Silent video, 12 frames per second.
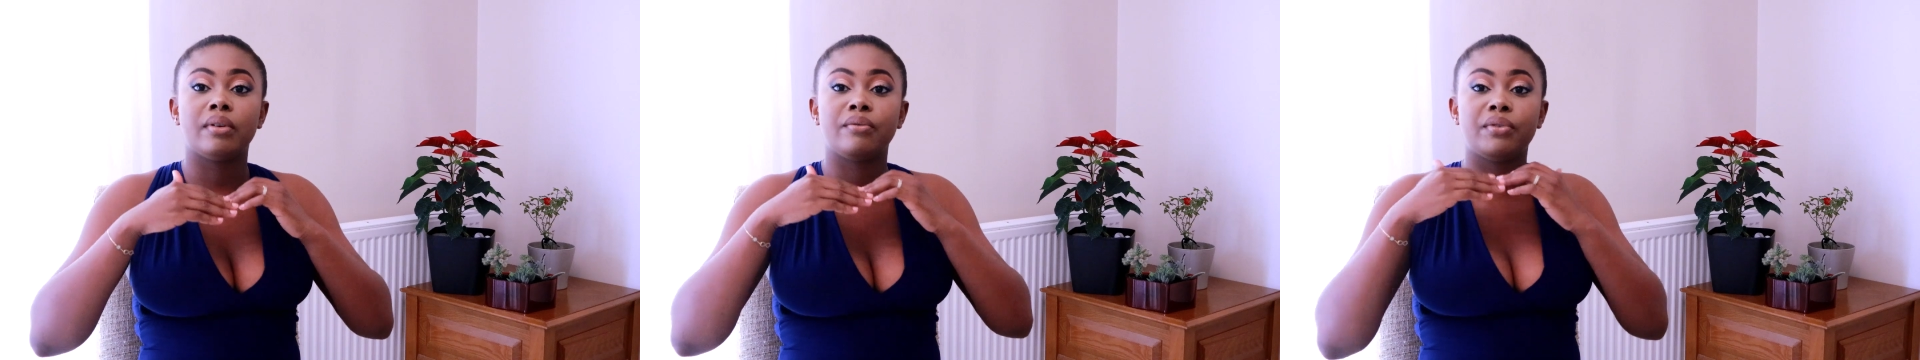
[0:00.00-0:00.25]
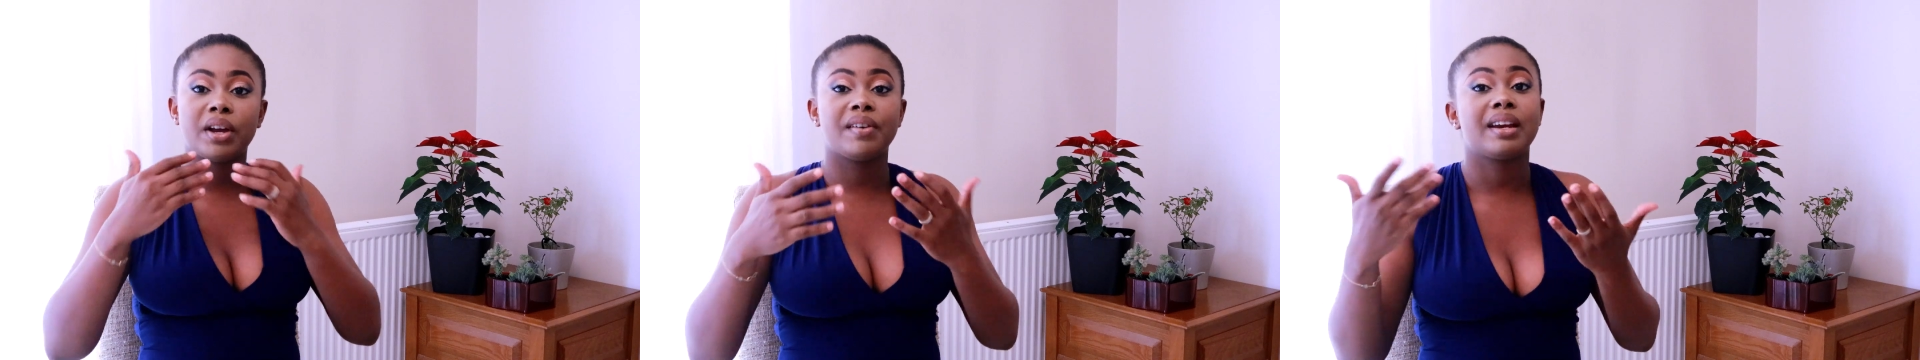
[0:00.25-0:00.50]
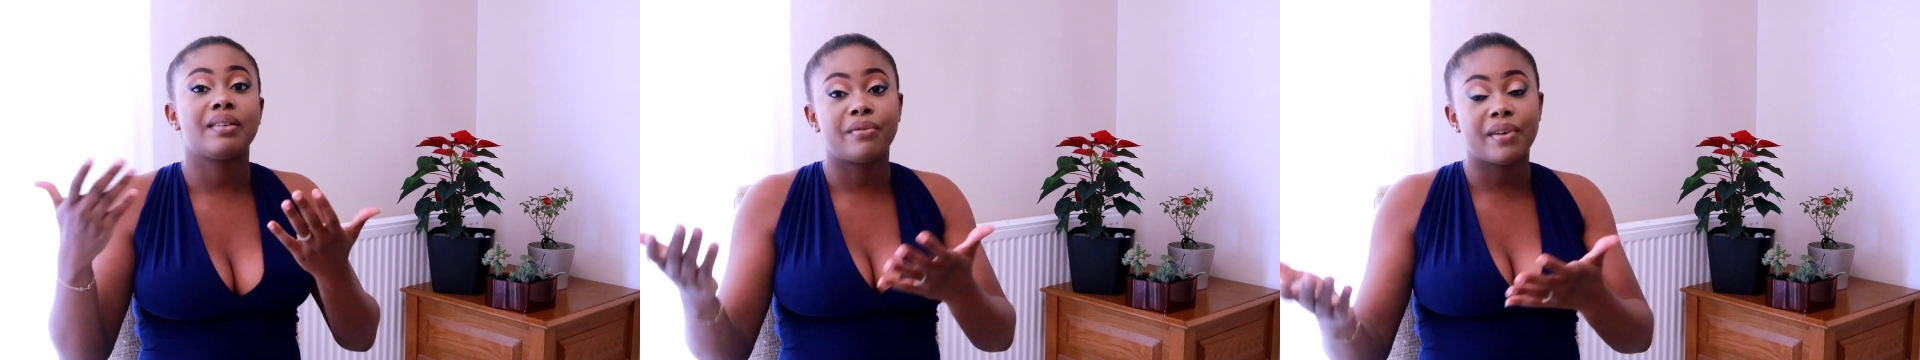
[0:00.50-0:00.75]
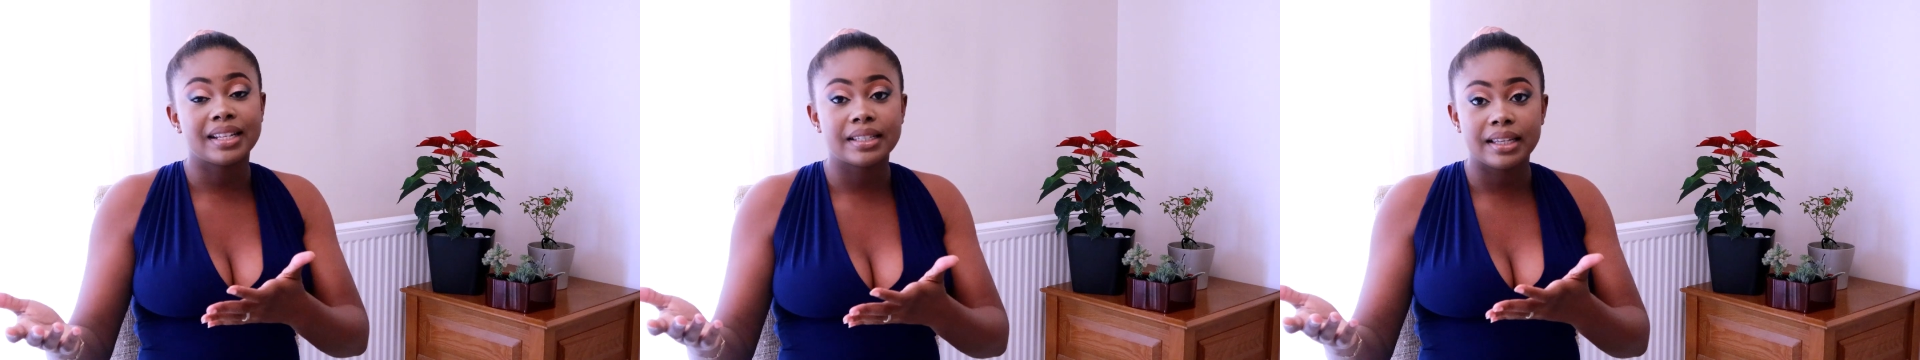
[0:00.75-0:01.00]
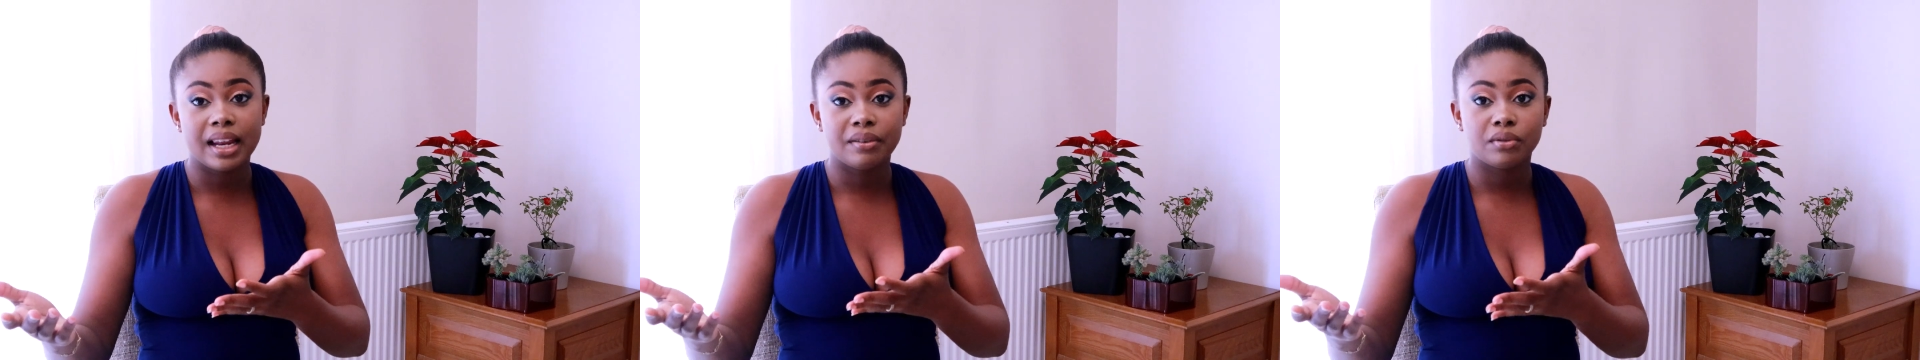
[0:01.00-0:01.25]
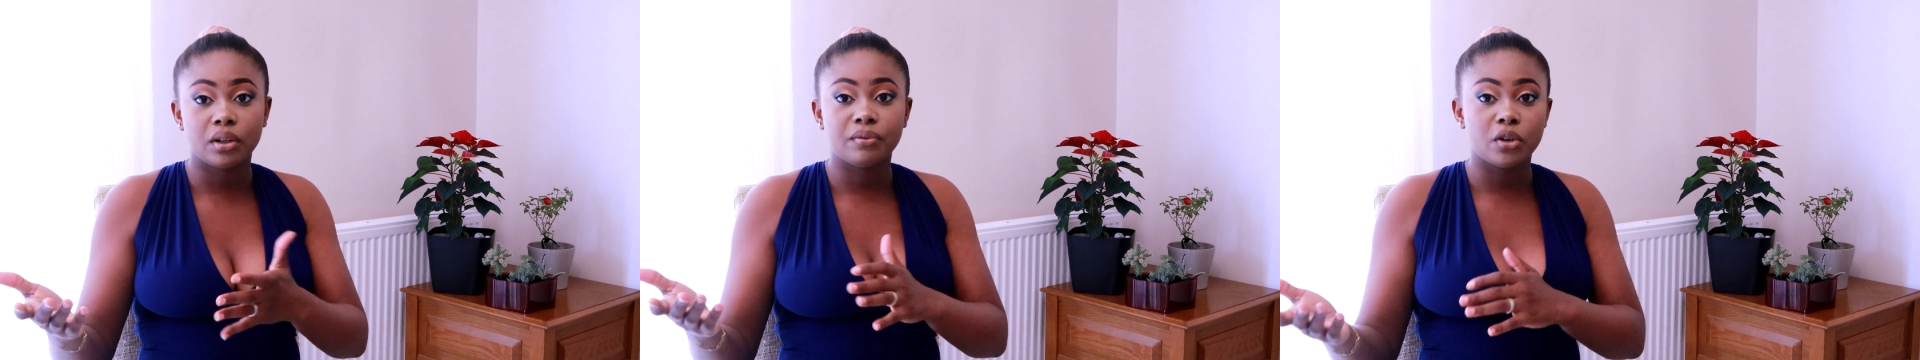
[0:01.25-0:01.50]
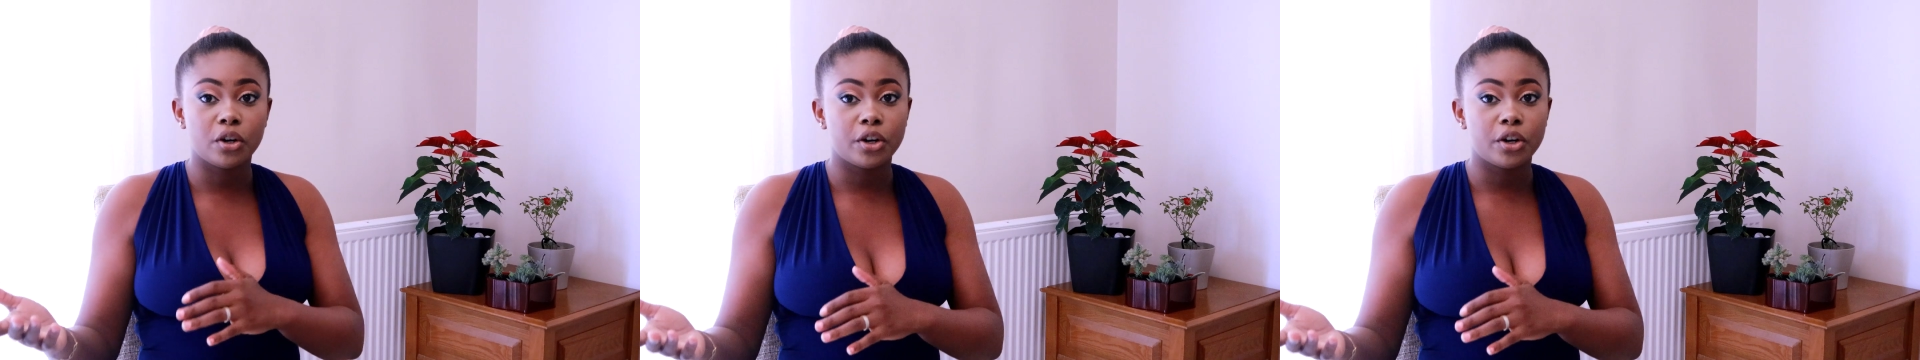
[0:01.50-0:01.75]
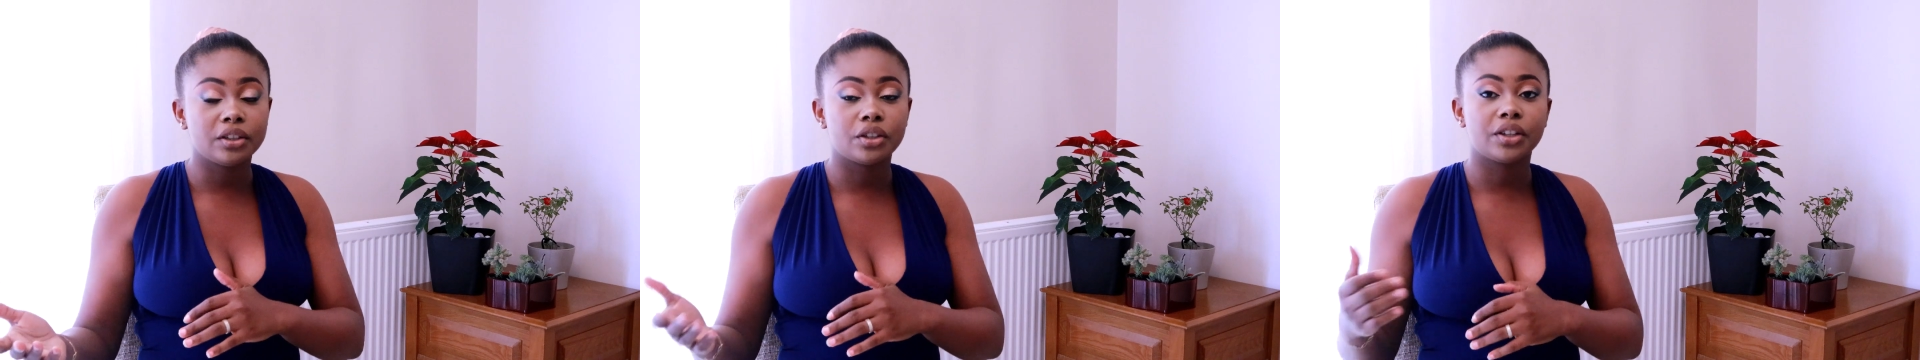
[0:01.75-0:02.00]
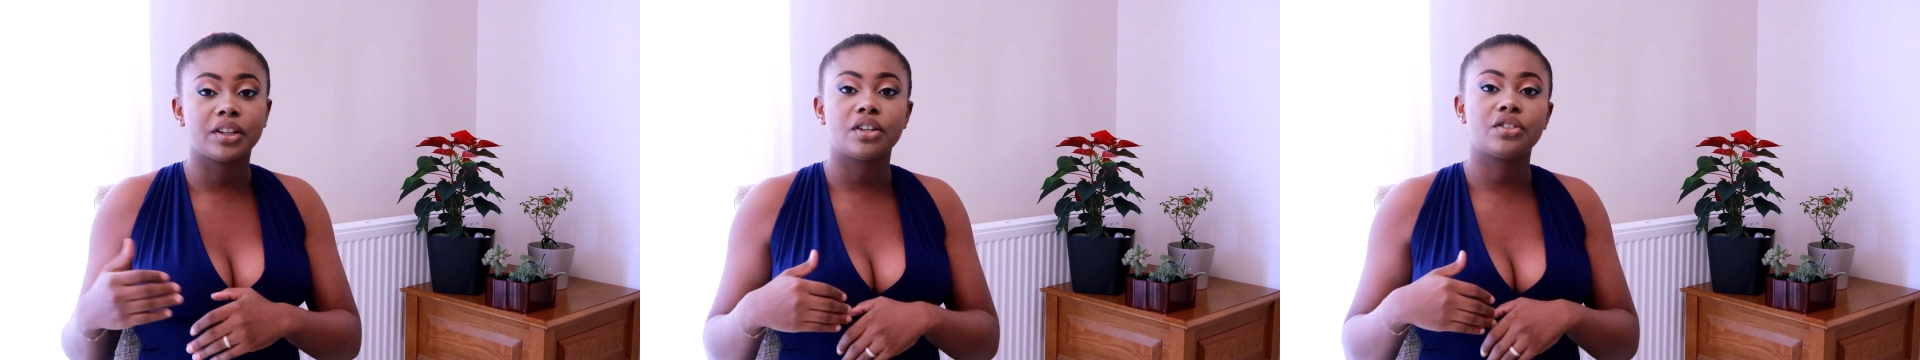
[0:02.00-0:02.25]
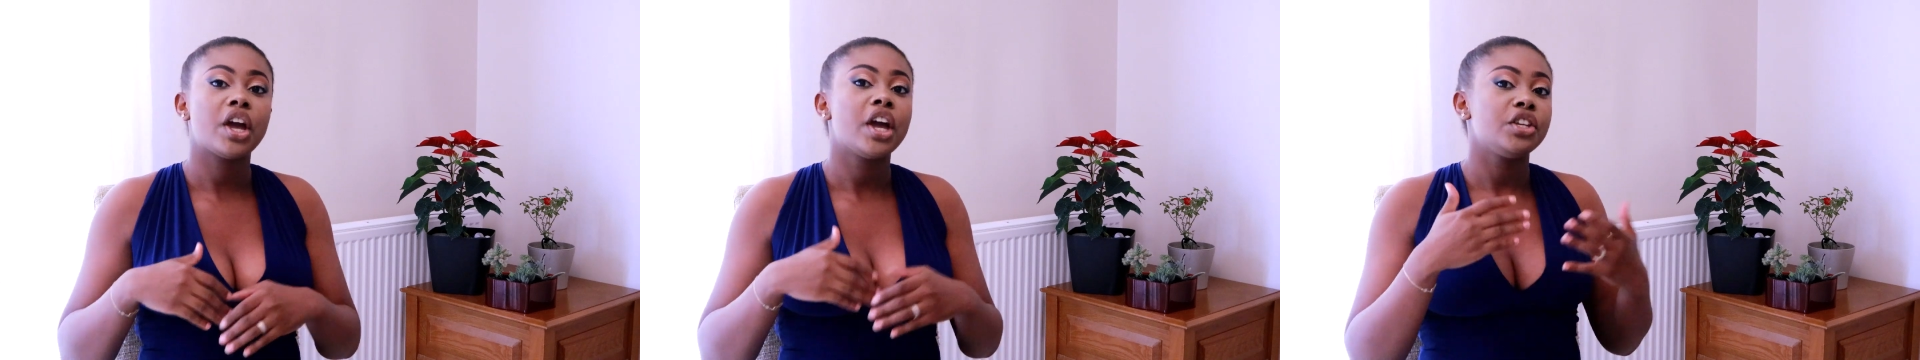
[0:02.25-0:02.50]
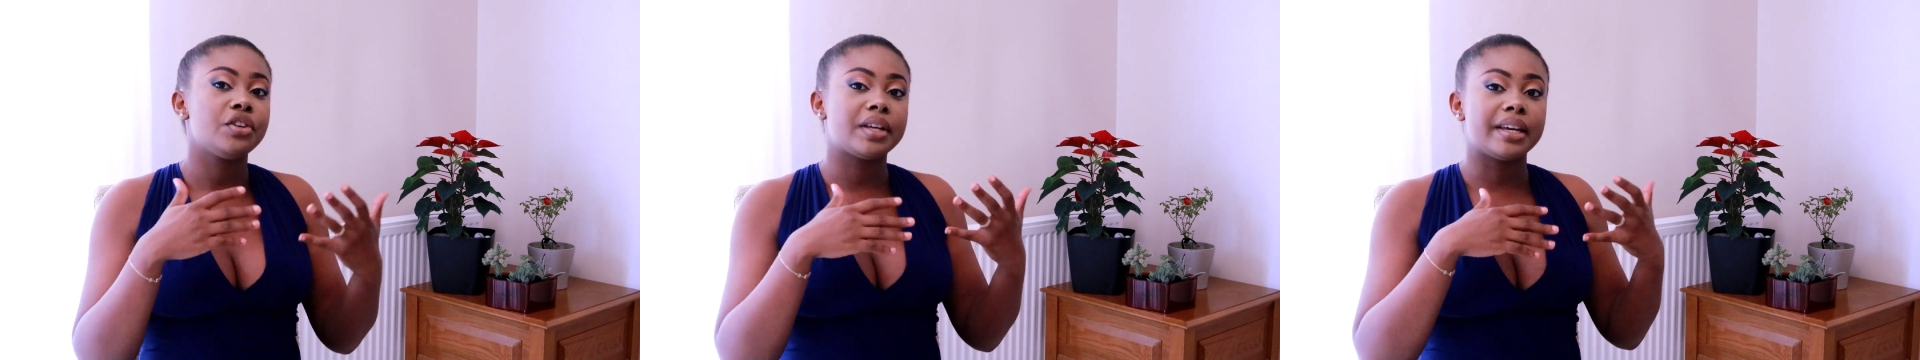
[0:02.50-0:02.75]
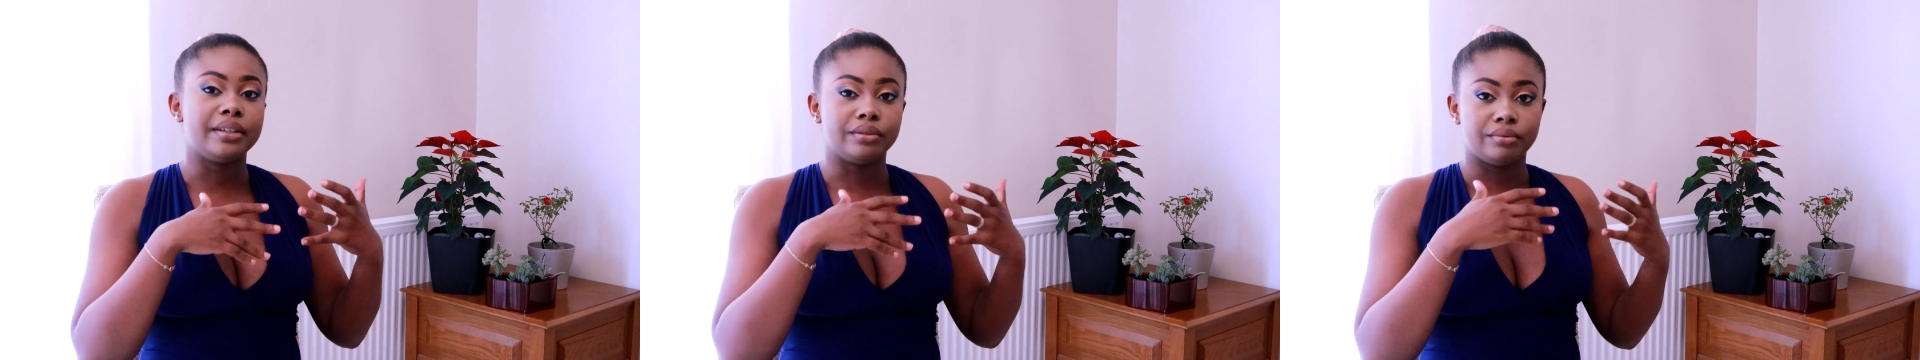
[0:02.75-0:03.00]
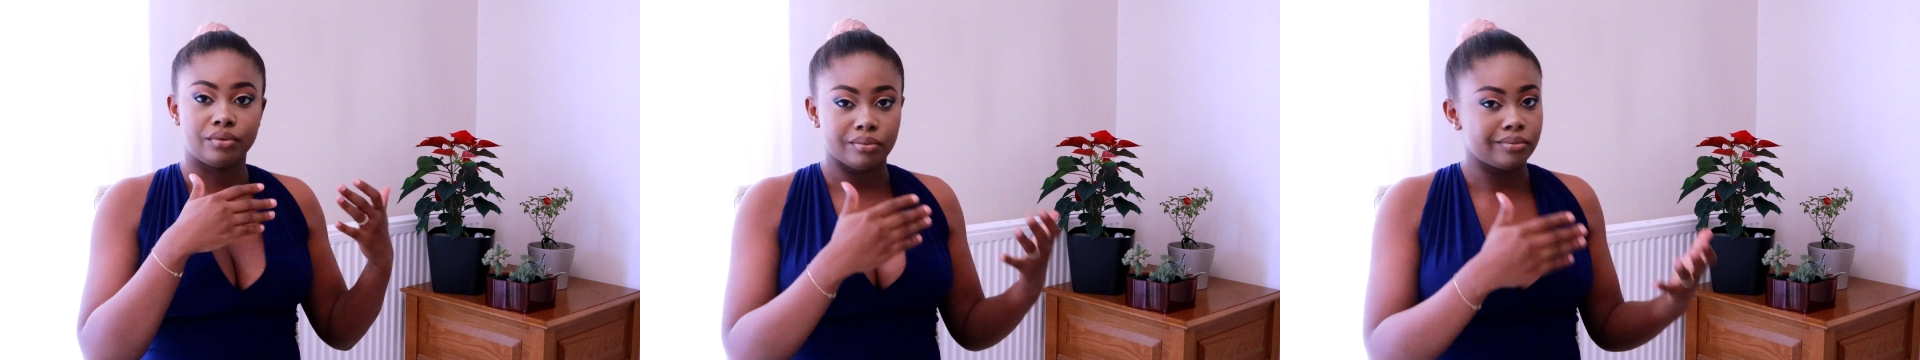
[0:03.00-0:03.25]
very advanced level of learning Turkish, you can